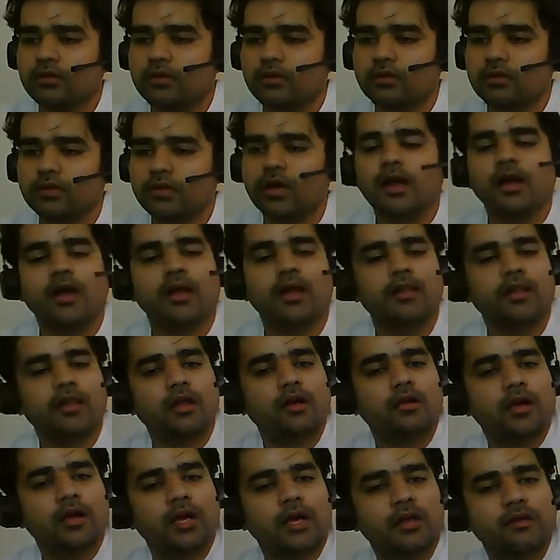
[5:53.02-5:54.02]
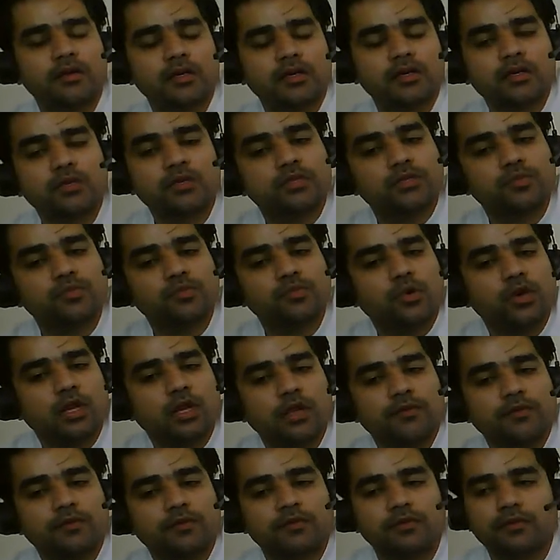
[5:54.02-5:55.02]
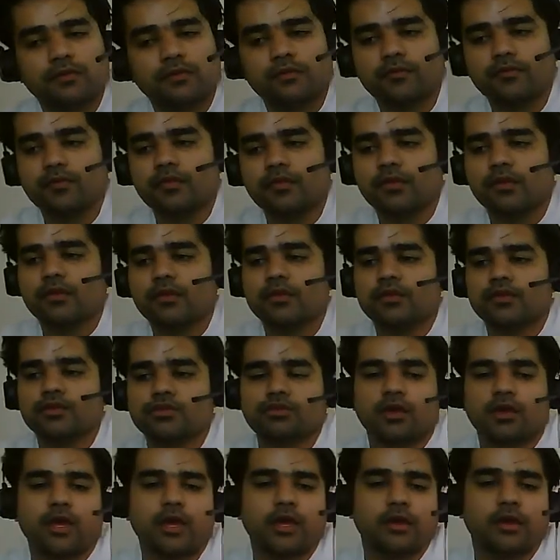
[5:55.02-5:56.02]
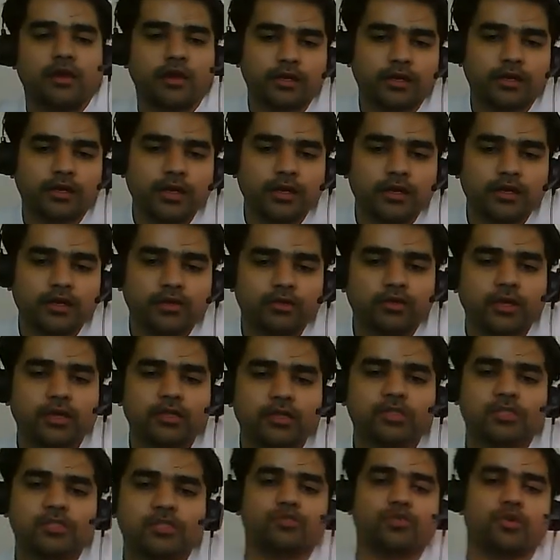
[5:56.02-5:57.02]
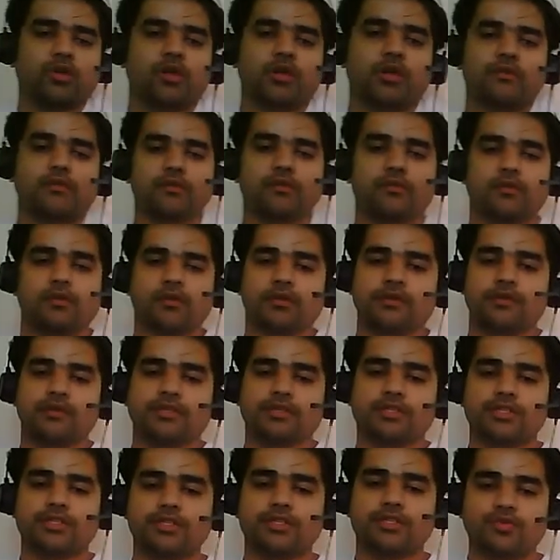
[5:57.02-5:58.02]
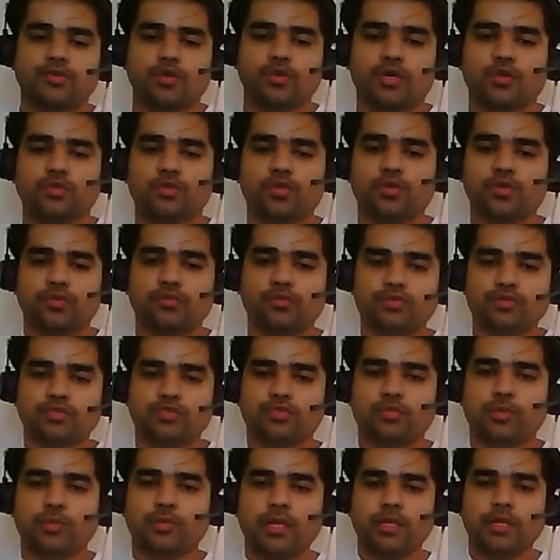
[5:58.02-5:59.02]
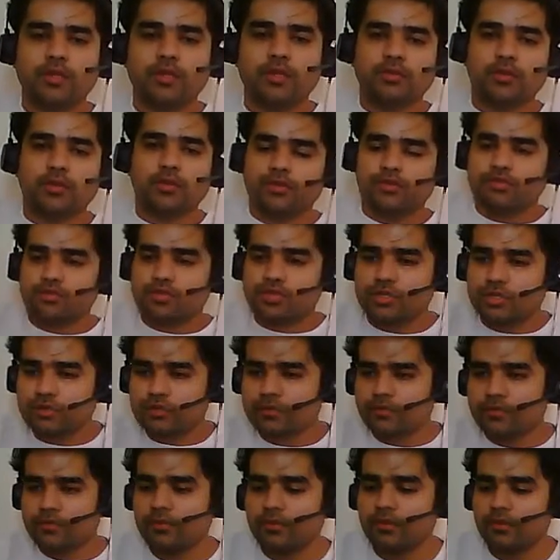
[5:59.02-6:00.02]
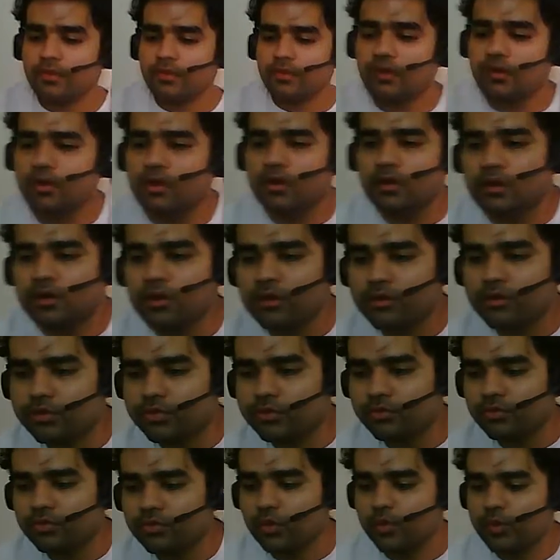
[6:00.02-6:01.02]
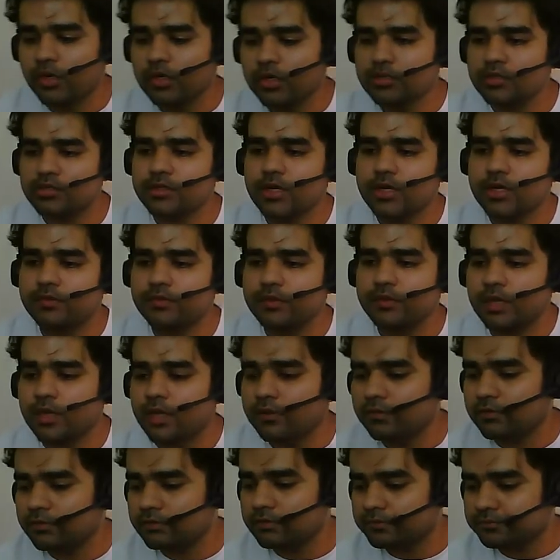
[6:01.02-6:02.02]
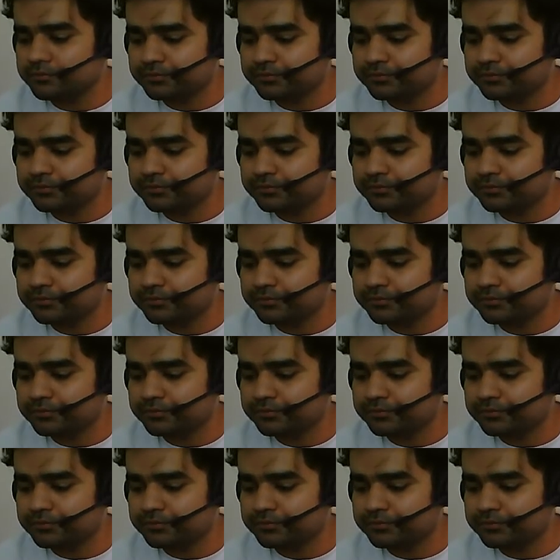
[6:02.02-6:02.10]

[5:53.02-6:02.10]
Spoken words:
Yeah, and now I have a small f. So I have 102 and small f. This is what we used while we are using the two commands that we have.